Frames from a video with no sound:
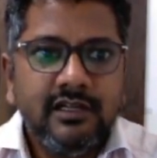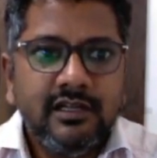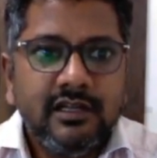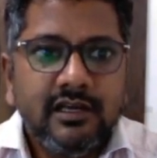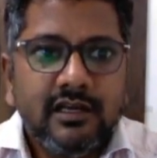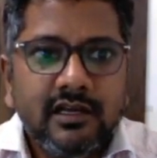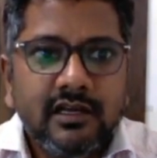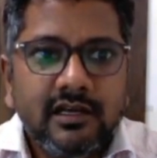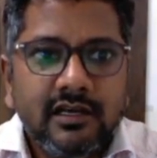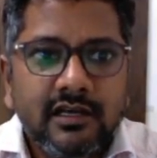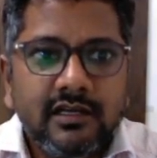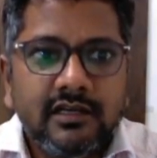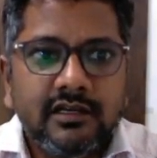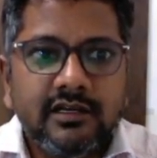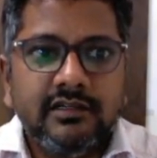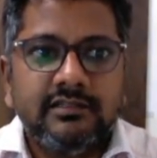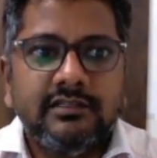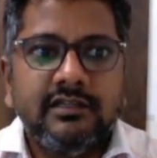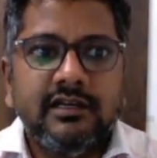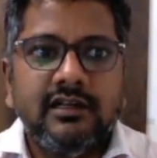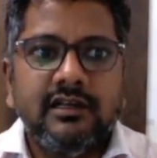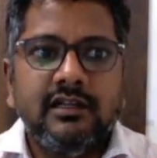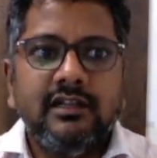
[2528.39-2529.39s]

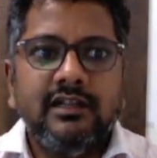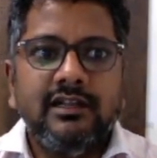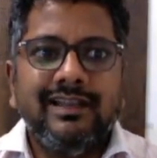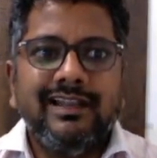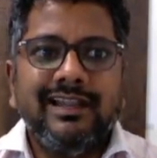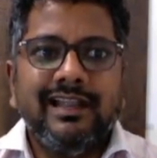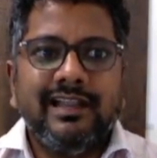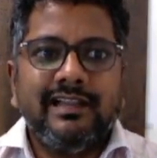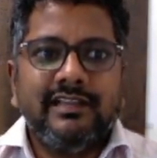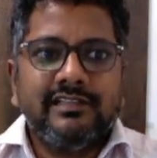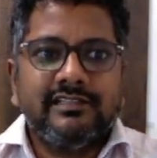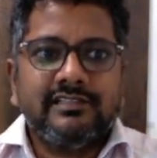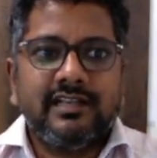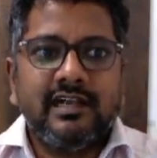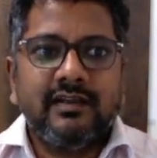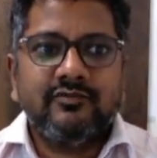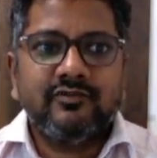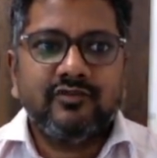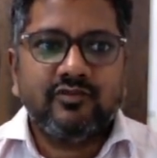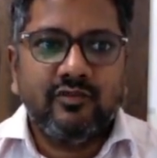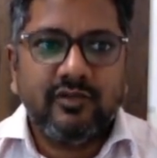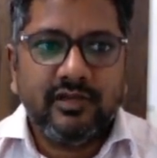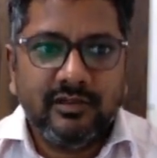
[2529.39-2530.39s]
the lattice of
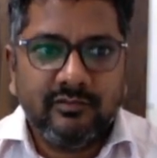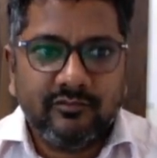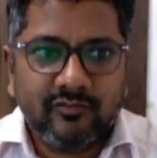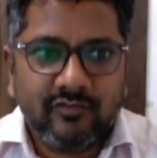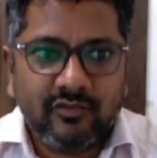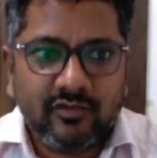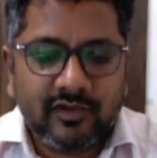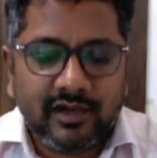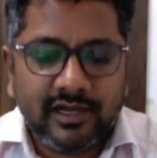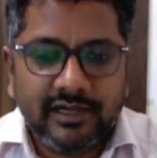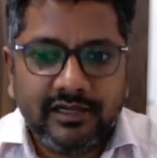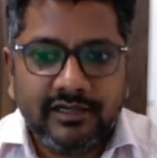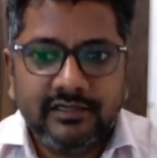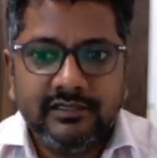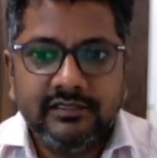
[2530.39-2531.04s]
sodium chloride.